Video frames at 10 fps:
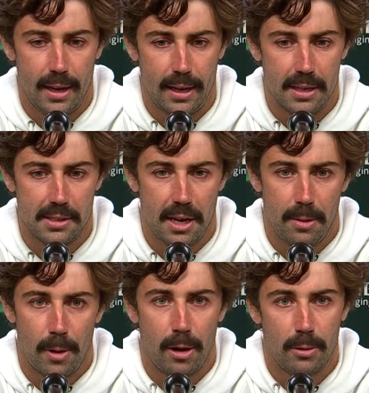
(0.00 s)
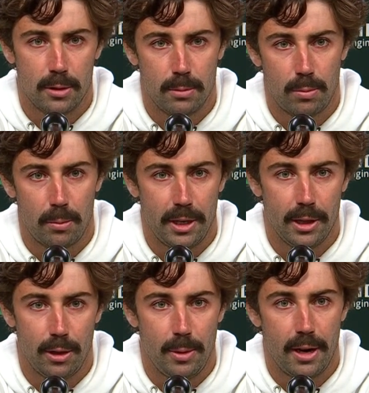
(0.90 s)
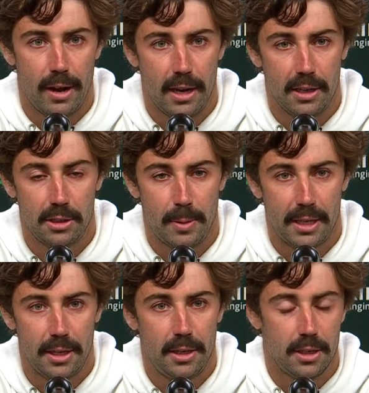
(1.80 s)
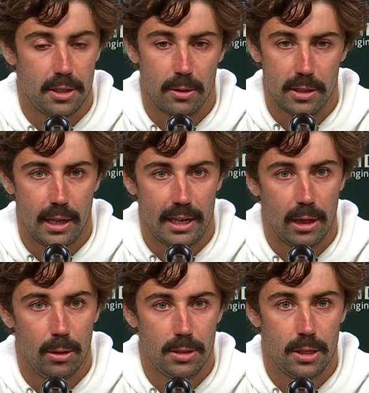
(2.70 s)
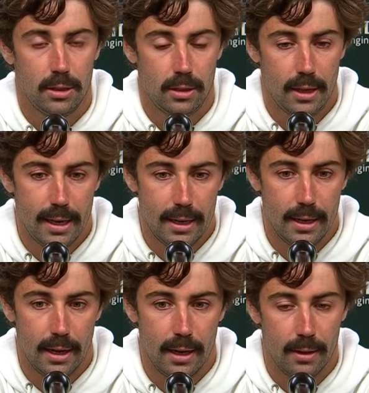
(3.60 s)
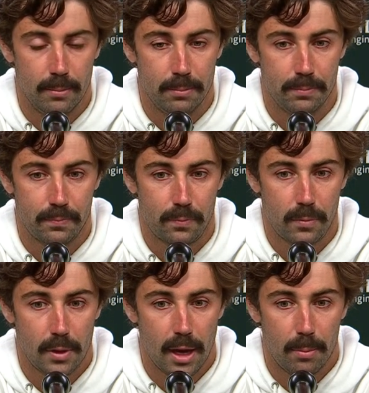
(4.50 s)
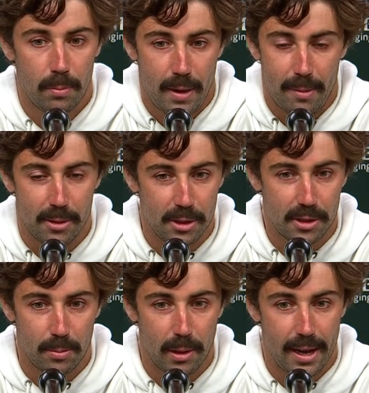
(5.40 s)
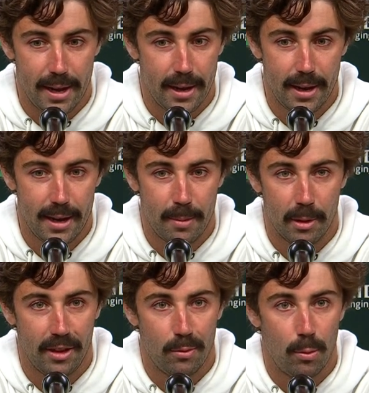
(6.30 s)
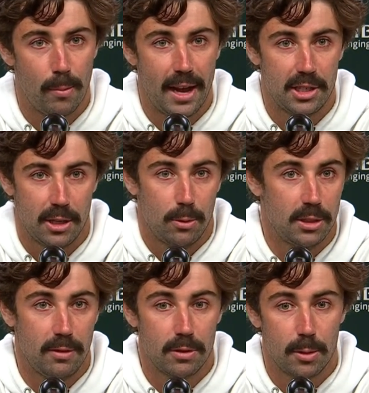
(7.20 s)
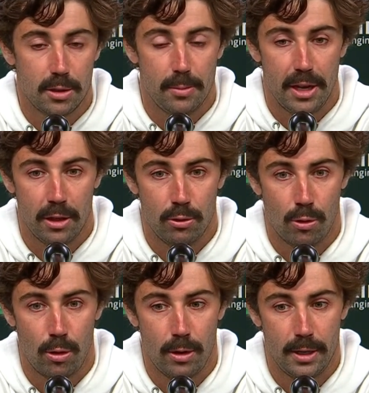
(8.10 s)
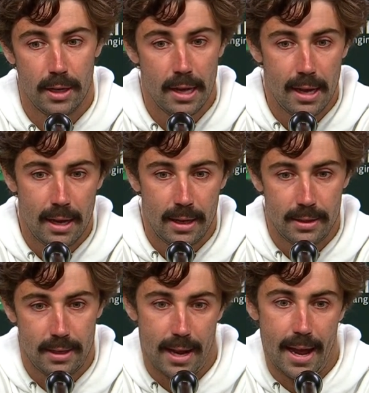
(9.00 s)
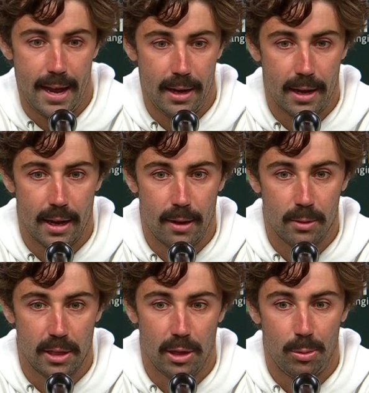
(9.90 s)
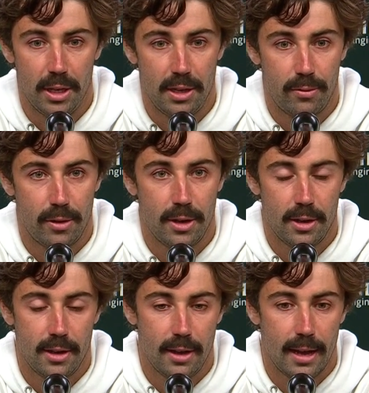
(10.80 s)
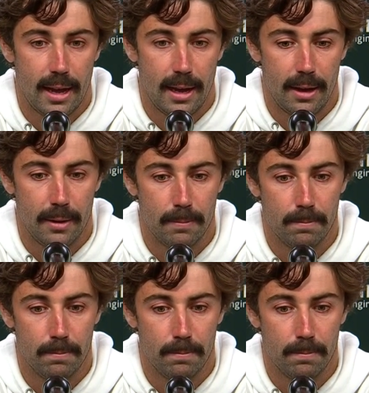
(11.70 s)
against Andy Murray was probably a little bit unexpected because I was a lucky loser and happened just to play an unbelievable match, and I wasn't even supposed to be in the draw. And today was a little bit different. I'd